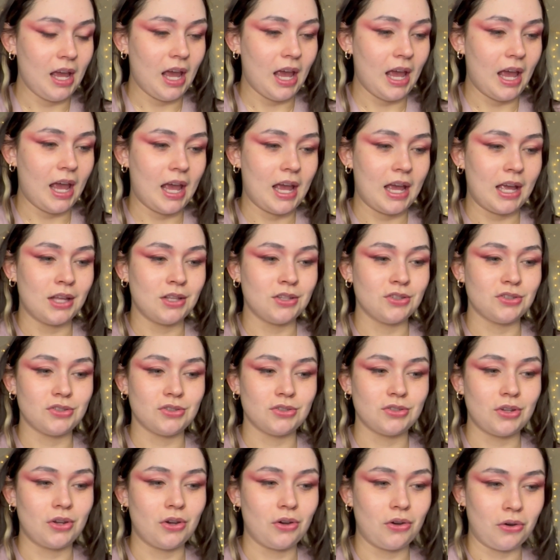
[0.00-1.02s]
And
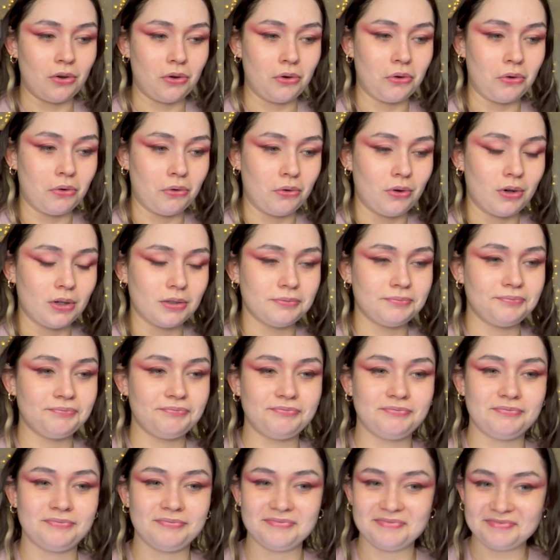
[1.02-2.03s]
so,
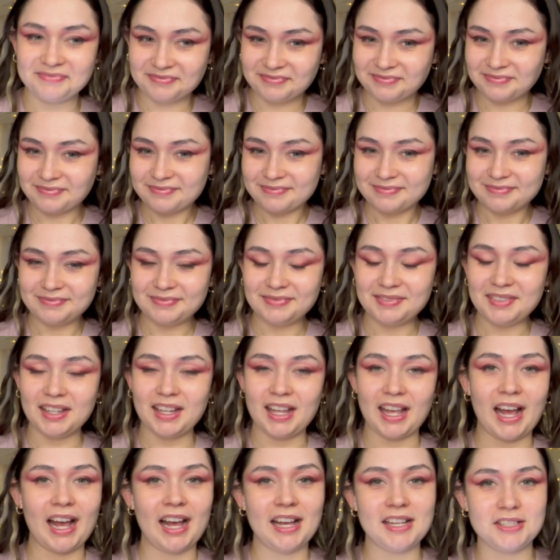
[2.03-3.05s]

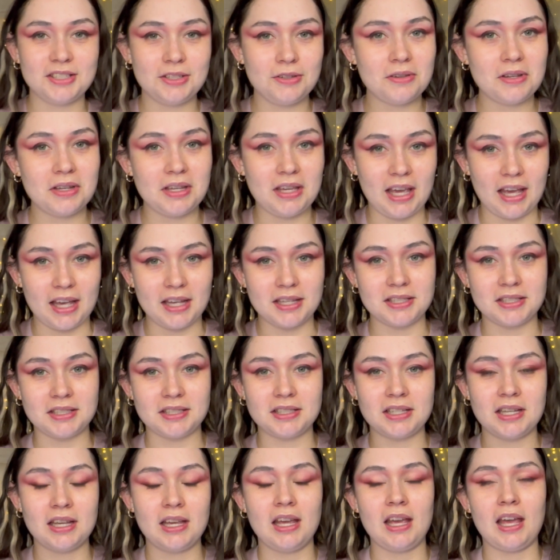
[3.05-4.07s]
as you can guess,
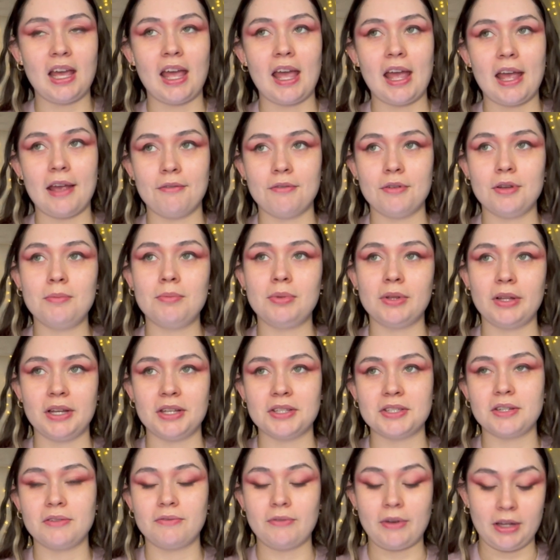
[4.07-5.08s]
every
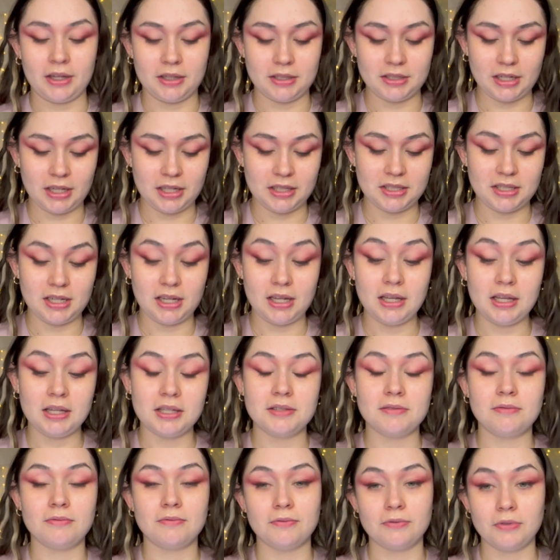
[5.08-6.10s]
place on Valentine's Day
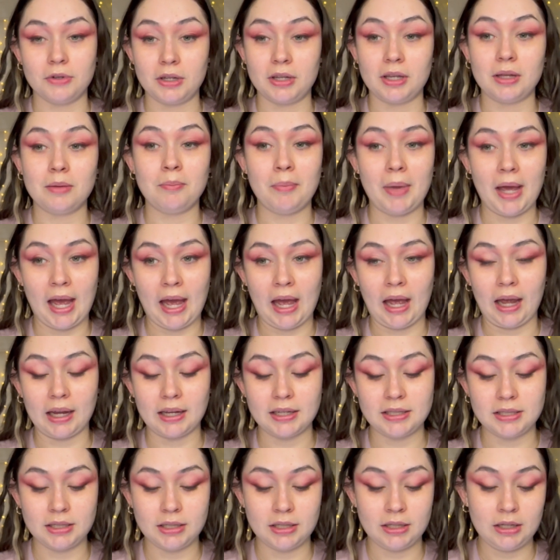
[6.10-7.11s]
is freaking
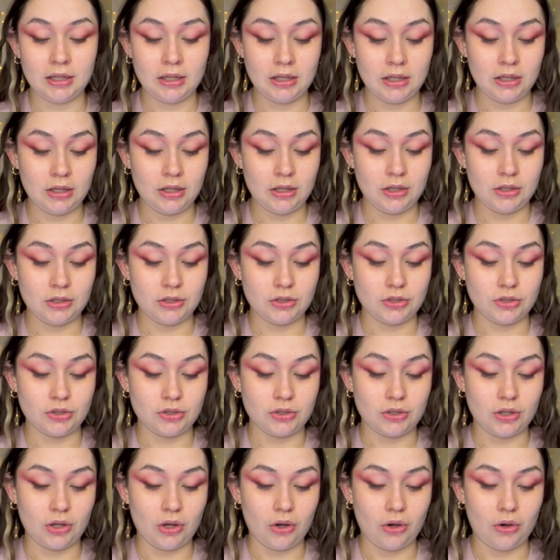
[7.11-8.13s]
packed.
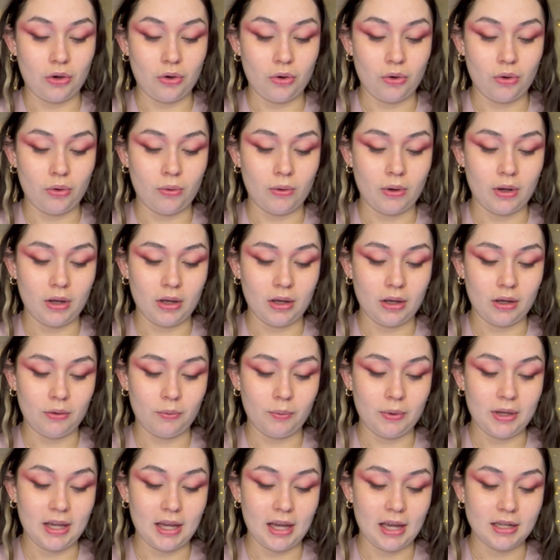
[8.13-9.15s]
So
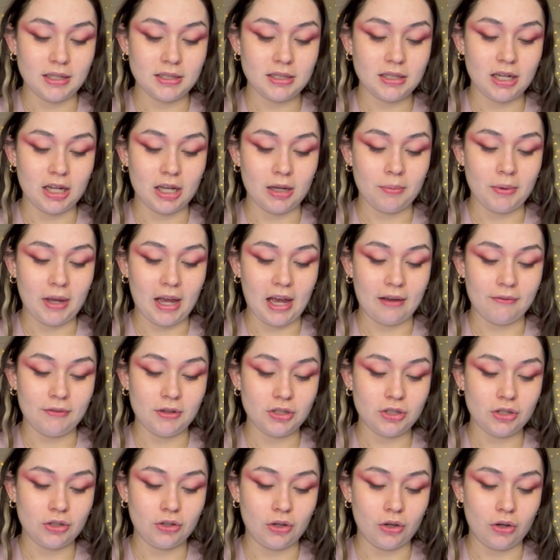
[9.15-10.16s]
we ended up
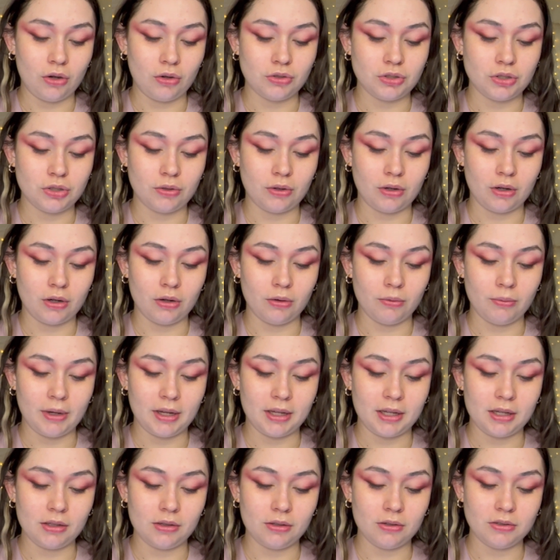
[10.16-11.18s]
having to go to our
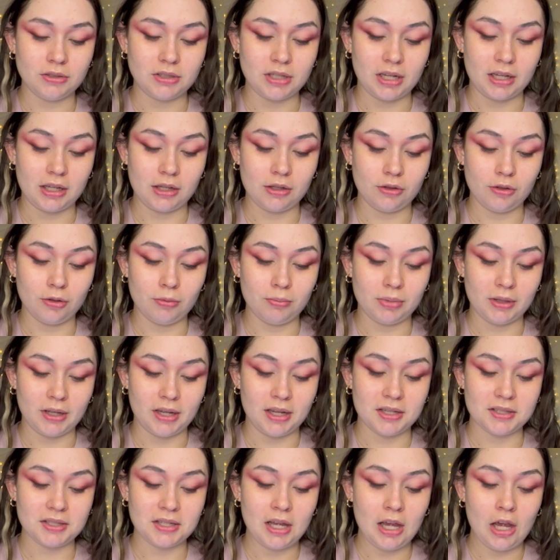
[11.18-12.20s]
regular
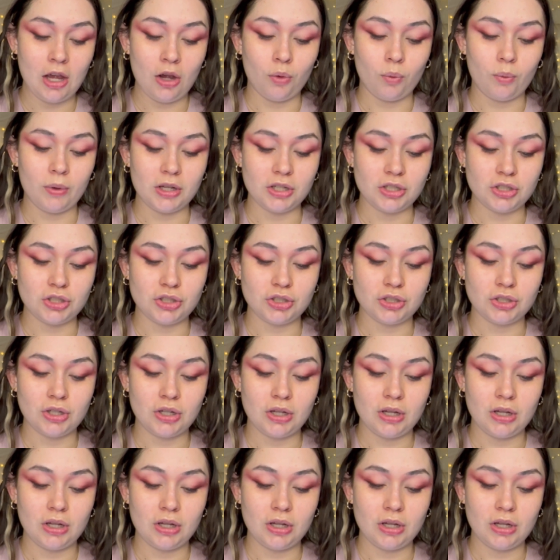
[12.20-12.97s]
place, which